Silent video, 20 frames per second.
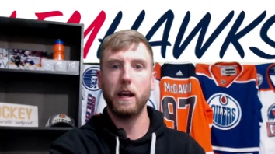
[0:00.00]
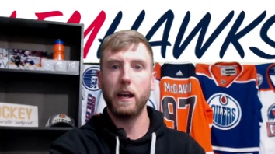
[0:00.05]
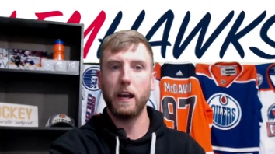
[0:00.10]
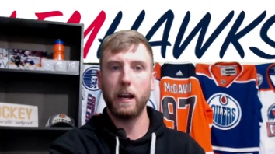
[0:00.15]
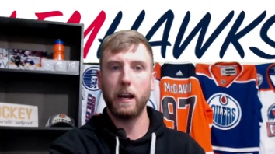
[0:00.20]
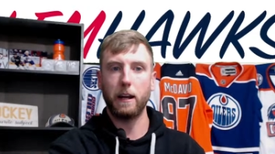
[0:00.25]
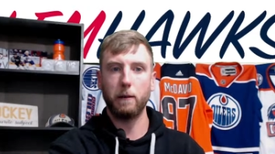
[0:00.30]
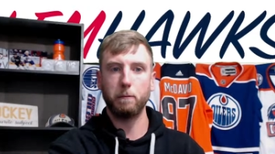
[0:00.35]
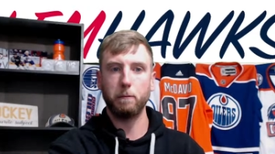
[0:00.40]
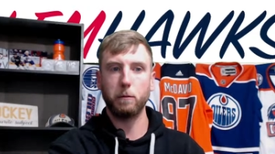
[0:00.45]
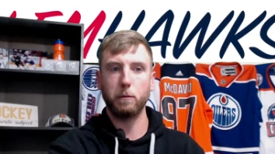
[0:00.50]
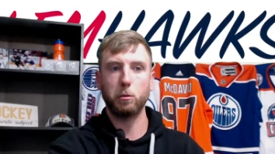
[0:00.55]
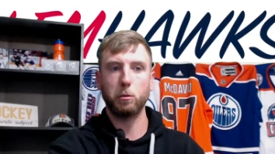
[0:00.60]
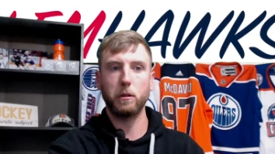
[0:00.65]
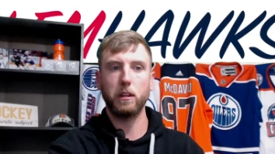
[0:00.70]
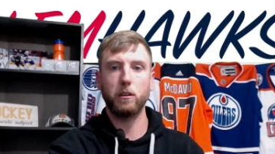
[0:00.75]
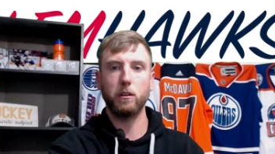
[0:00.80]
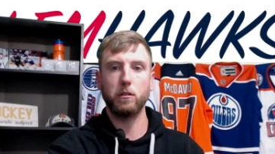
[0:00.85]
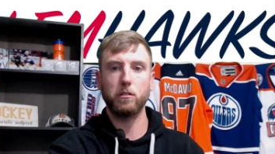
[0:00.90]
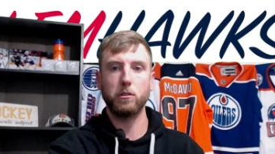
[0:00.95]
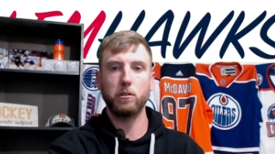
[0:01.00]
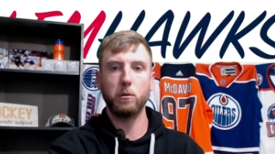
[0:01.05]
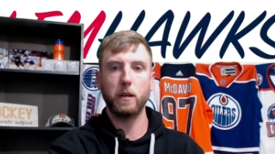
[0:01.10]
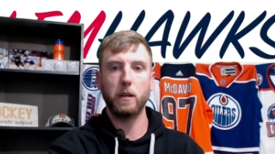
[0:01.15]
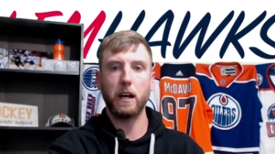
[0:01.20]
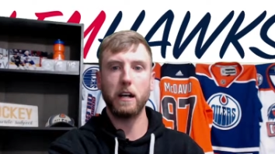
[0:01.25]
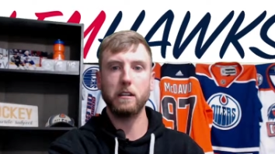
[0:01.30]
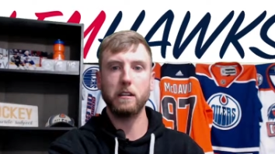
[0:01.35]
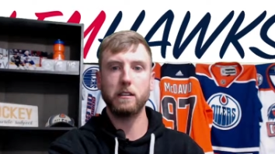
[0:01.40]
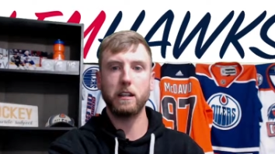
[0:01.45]
and between those two
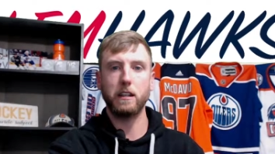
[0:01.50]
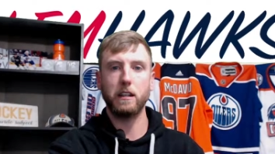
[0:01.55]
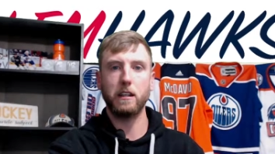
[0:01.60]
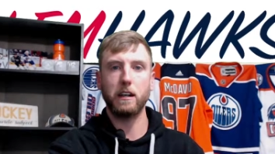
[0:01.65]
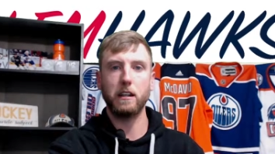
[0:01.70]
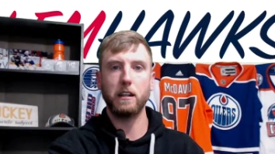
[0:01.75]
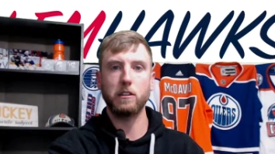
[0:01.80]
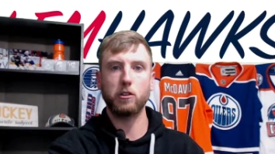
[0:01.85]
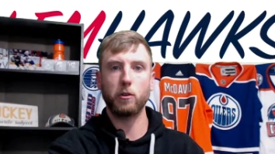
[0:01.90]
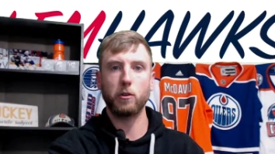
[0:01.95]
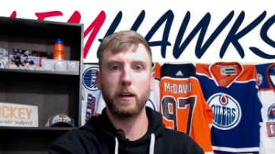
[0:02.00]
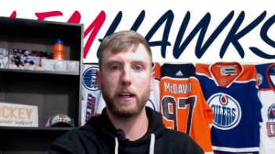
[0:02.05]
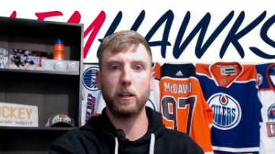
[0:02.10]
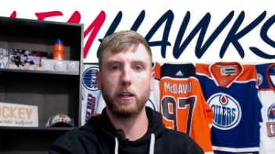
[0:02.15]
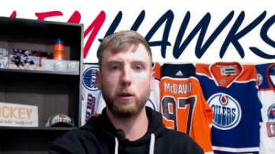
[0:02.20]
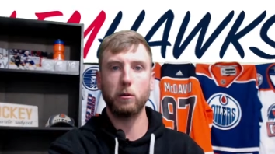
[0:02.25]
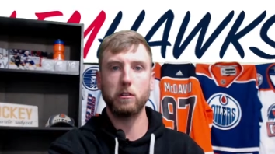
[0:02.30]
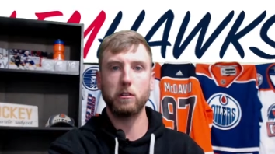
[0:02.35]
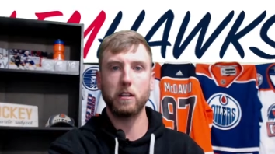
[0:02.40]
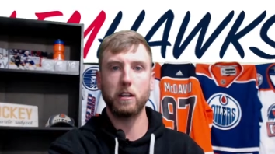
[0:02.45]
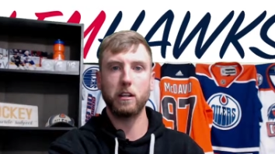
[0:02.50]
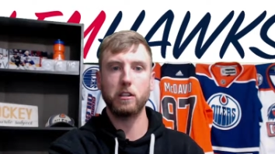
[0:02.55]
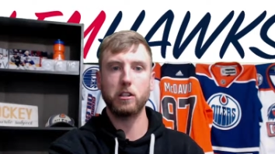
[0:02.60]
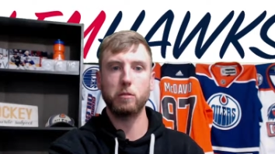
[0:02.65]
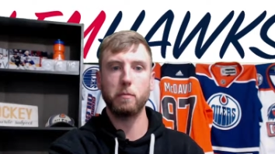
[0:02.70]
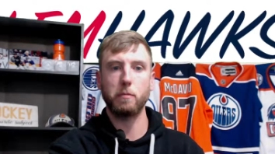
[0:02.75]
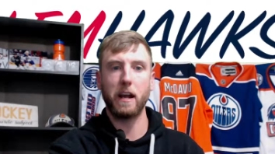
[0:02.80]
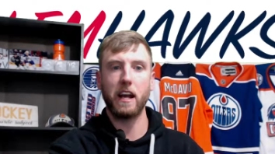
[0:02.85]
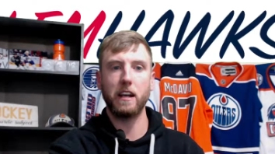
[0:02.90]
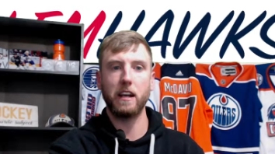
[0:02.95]
guys, you get nine strikeouts in a
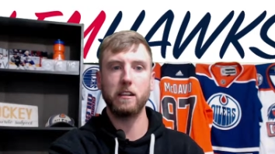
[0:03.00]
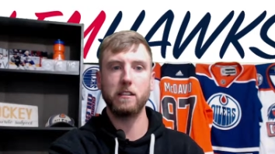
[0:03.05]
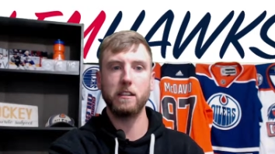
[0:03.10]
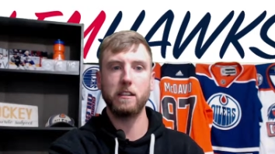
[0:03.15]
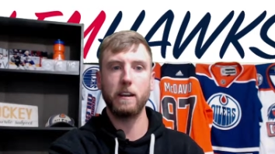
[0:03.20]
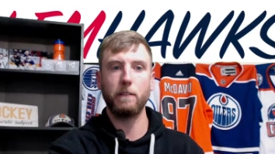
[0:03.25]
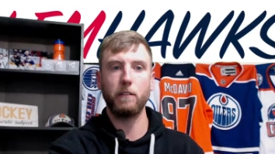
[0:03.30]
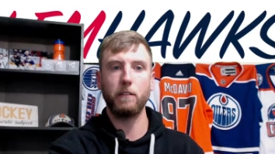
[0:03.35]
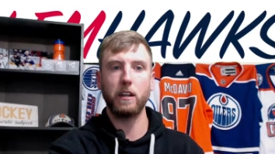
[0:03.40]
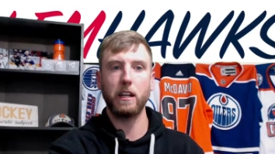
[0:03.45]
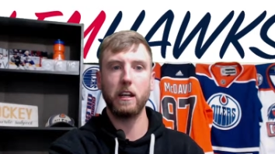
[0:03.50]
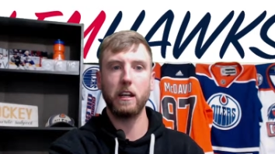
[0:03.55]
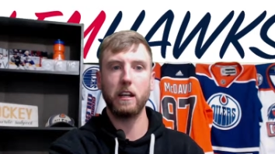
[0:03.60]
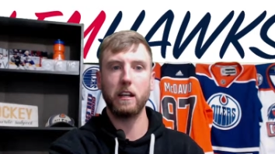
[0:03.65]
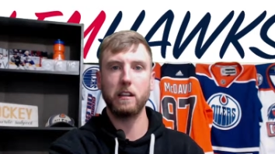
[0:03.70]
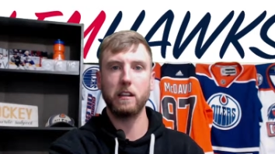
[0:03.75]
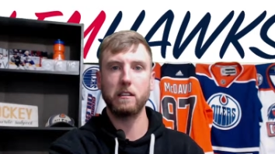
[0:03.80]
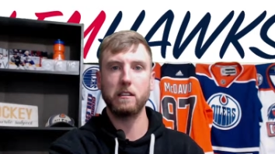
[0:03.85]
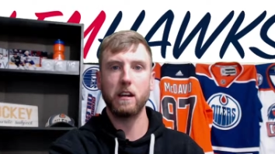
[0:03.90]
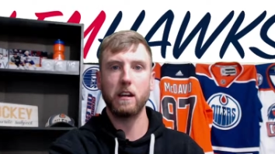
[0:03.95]
span of seven innings,